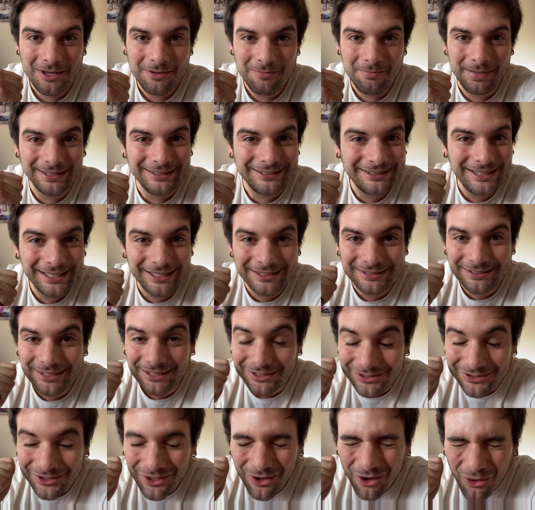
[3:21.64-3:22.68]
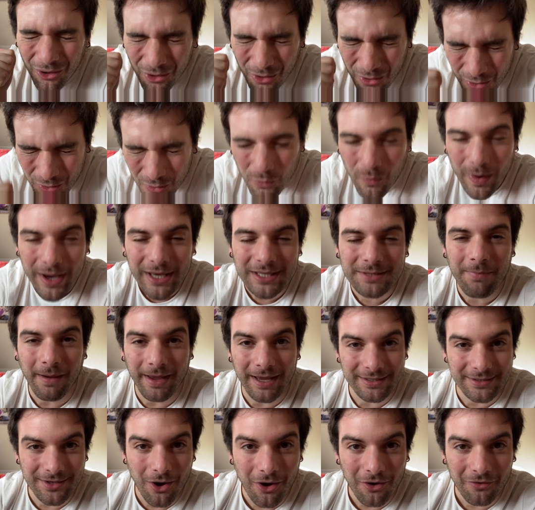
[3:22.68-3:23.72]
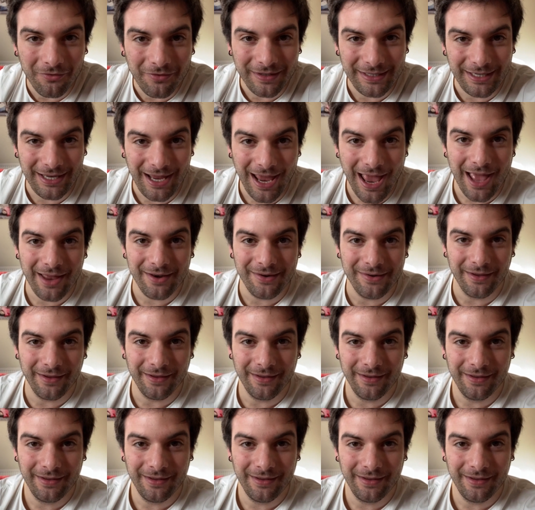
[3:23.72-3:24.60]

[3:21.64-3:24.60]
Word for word: Persistence always pays off in the end.